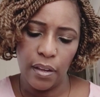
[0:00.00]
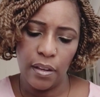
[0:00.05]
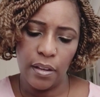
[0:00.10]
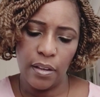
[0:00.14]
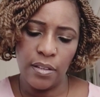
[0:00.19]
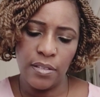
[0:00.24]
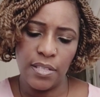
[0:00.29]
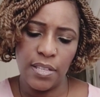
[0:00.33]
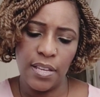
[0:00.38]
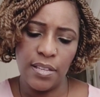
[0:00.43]

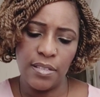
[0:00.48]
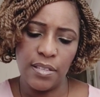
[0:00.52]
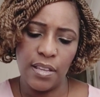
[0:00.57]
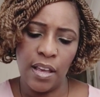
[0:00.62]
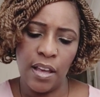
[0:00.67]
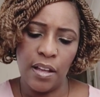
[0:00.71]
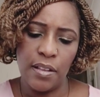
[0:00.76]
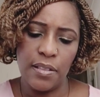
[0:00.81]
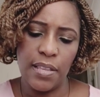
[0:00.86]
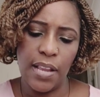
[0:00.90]
It says,
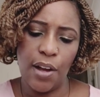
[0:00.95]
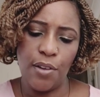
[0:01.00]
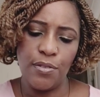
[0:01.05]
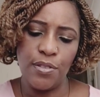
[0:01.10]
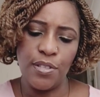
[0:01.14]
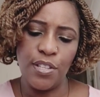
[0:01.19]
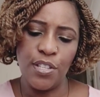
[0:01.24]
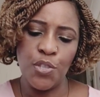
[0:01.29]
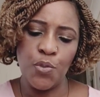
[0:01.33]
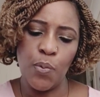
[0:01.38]
now
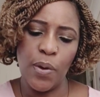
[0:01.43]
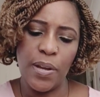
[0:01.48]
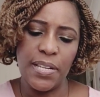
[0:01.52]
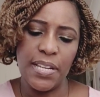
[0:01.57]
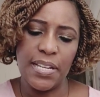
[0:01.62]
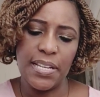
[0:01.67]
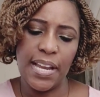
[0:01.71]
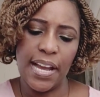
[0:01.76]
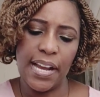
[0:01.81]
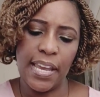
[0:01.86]
these were
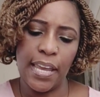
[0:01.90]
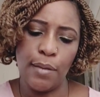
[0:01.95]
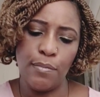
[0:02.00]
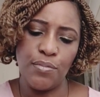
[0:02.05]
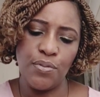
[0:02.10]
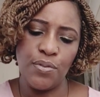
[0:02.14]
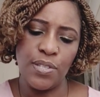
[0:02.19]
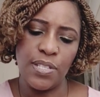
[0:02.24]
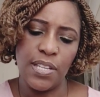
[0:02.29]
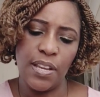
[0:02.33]
they that
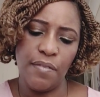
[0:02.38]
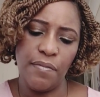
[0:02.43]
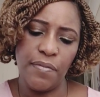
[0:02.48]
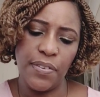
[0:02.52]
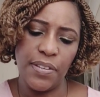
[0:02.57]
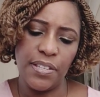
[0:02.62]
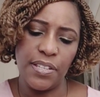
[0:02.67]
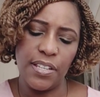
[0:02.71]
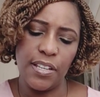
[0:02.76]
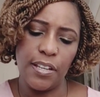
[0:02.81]
came to
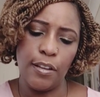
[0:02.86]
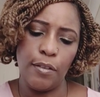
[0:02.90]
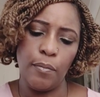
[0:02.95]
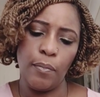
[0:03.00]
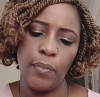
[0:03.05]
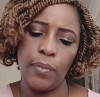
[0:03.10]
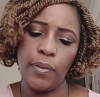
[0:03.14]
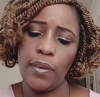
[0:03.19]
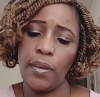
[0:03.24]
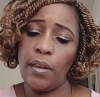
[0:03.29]
David
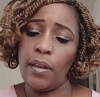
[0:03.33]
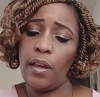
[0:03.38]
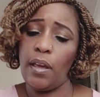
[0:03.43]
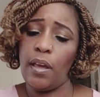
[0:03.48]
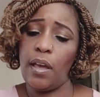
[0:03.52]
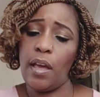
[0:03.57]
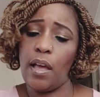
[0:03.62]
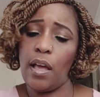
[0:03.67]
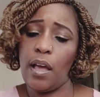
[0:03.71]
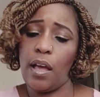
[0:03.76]

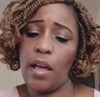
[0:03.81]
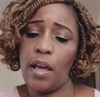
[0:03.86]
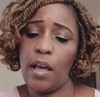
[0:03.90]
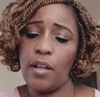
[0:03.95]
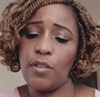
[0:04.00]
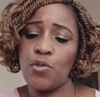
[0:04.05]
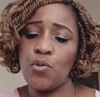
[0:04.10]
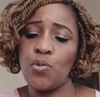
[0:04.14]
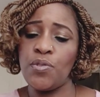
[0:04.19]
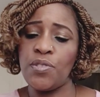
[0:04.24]

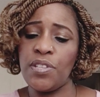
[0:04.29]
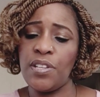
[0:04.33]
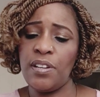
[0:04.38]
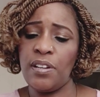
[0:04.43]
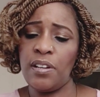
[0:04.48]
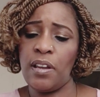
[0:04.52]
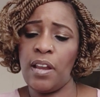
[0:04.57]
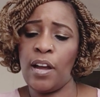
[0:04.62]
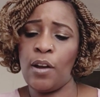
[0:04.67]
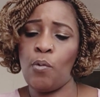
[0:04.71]
to
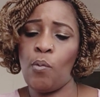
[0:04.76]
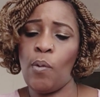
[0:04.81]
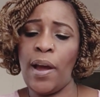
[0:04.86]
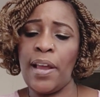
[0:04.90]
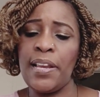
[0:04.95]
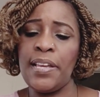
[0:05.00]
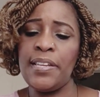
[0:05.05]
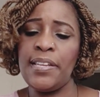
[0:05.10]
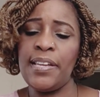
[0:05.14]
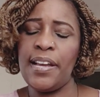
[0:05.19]
Ziklag
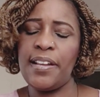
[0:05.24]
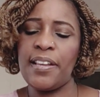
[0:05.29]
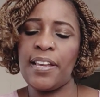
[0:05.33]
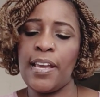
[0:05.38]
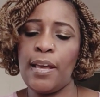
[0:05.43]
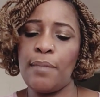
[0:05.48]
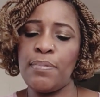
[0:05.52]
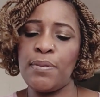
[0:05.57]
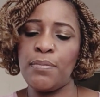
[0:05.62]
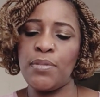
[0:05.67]
while he yet
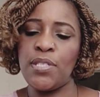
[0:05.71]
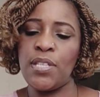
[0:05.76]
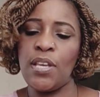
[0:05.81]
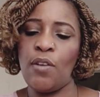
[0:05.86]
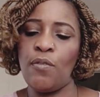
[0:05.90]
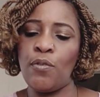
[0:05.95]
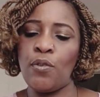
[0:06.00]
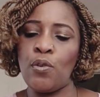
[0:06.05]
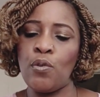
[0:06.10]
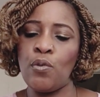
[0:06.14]
kept
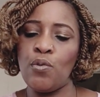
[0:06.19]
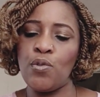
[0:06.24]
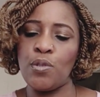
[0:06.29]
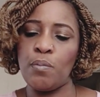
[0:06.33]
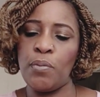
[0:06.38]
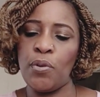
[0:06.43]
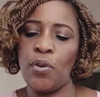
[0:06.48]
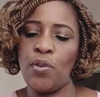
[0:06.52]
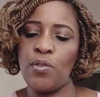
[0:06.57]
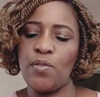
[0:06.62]
himself close
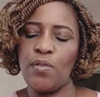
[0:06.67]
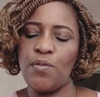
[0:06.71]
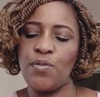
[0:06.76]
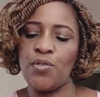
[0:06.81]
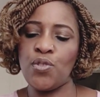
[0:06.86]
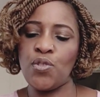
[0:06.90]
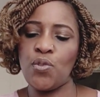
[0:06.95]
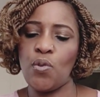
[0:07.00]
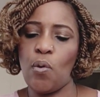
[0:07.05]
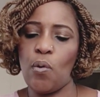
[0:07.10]
because of
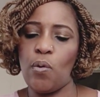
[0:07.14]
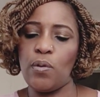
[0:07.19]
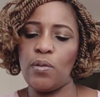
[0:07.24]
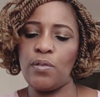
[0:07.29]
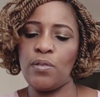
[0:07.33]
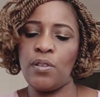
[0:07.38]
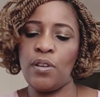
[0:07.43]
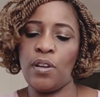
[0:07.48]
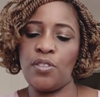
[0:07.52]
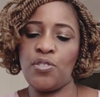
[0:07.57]
Saul
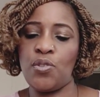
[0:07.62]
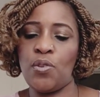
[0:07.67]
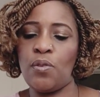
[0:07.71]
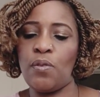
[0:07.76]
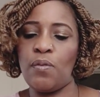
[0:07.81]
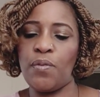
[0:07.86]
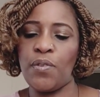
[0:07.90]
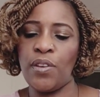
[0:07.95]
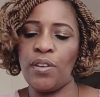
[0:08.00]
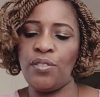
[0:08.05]
the son
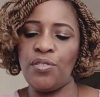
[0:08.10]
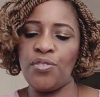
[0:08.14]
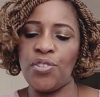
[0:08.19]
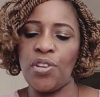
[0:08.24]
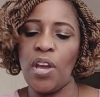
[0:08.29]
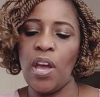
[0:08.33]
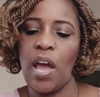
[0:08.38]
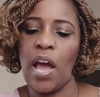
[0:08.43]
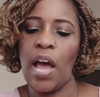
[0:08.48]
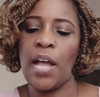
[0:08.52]
of Kish,
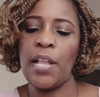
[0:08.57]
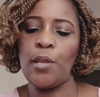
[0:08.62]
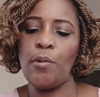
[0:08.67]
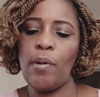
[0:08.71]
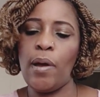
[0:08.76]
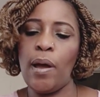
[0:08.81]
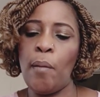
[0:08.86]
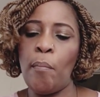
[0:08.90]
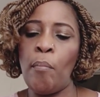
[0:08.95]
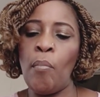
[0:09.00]
and they
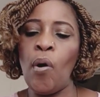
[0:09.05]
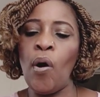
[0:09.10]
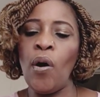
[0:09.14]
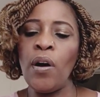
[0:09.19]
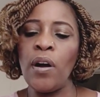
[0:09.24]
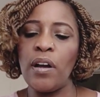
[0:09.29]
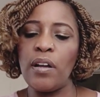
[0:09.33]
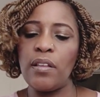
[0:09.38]
were among